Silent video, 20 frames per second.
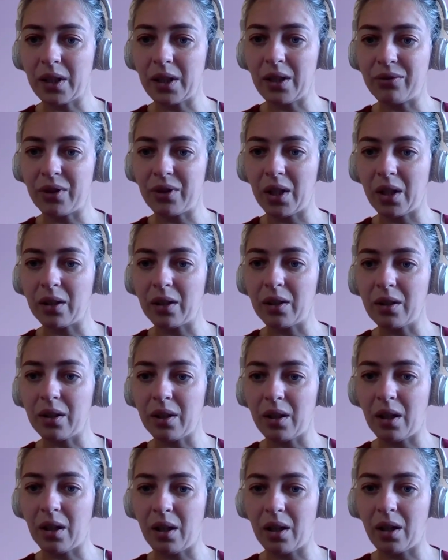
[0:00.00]
evening
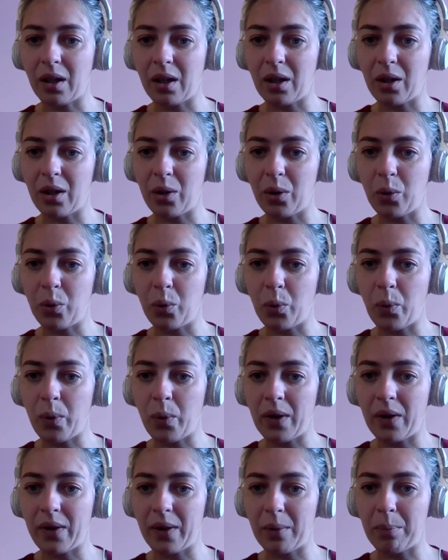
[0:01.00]

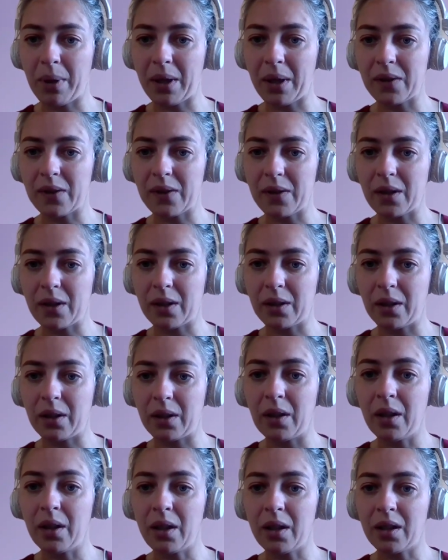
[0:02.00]
with the Pakistani
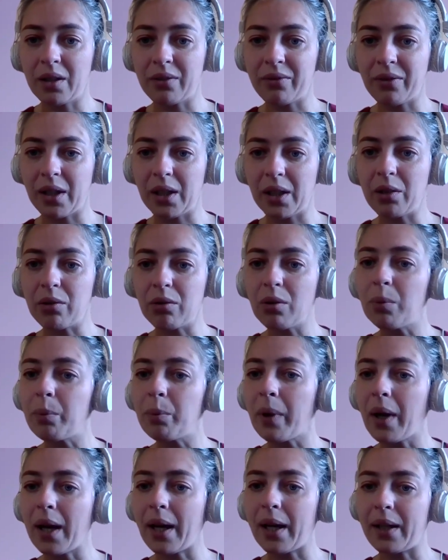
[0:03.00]
Qawwali group
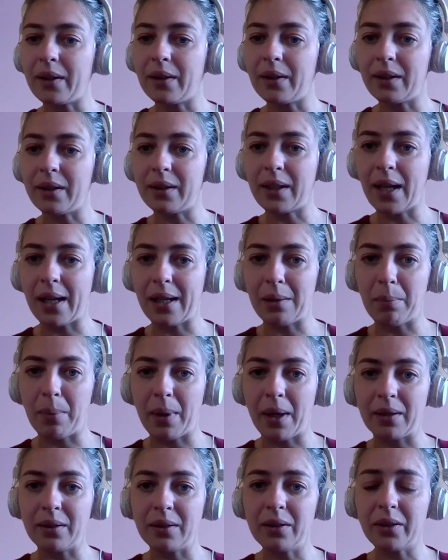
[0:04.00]
and the Nile
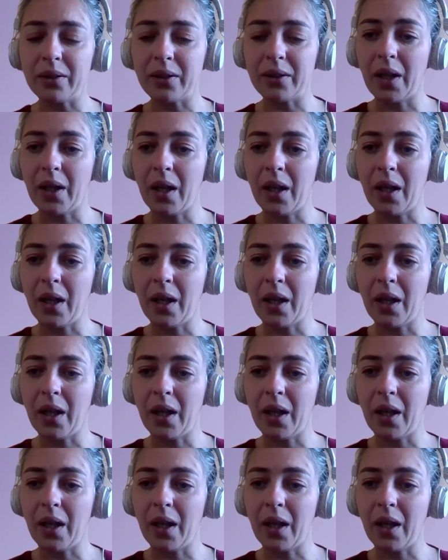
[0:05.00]
Band.